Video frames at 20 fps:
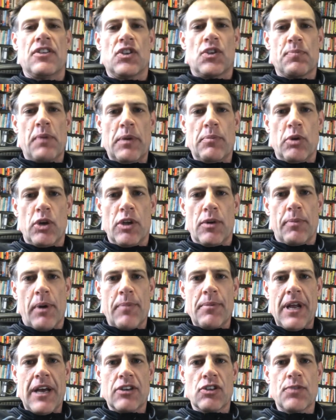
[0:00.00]
This is Mike Burnett,
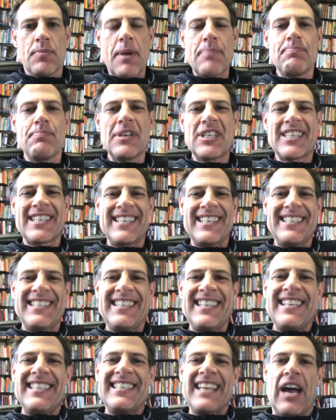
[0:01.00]
Apartment Hacker. It's my mission to
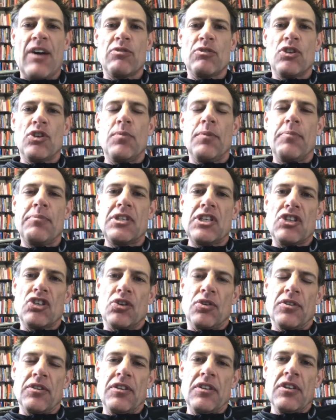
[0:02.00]
tease out human
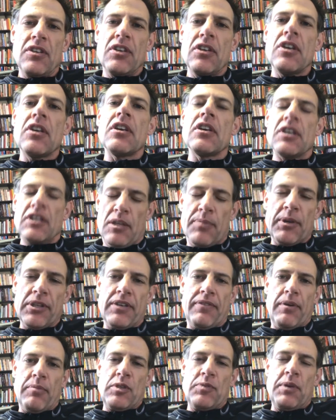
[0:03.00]
potential in the
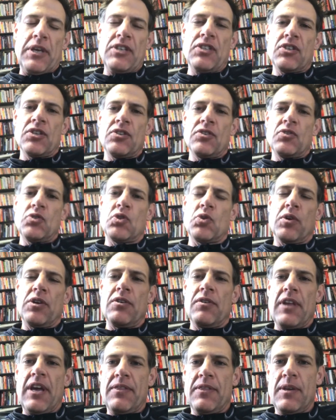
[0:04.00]
multifamily space. So
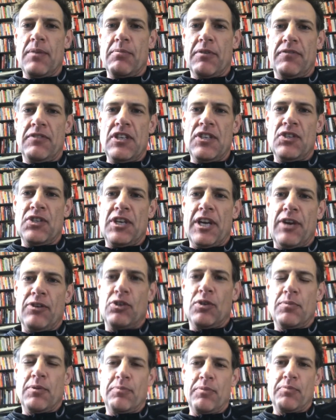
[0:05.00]
under that theme of teasing
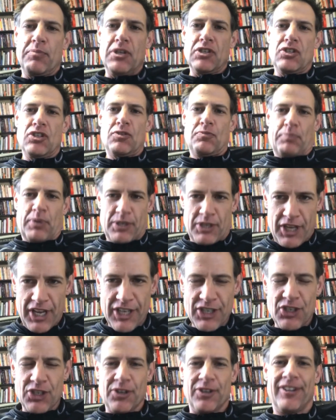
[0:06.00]
out human
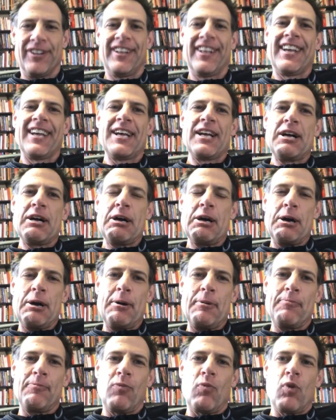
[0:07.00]
potential, I
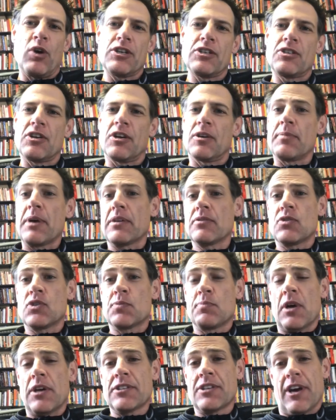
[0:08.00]
wanted to talk about
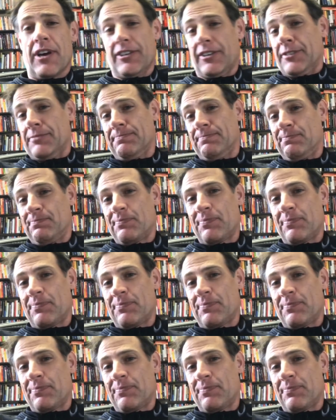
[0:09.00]
small talk.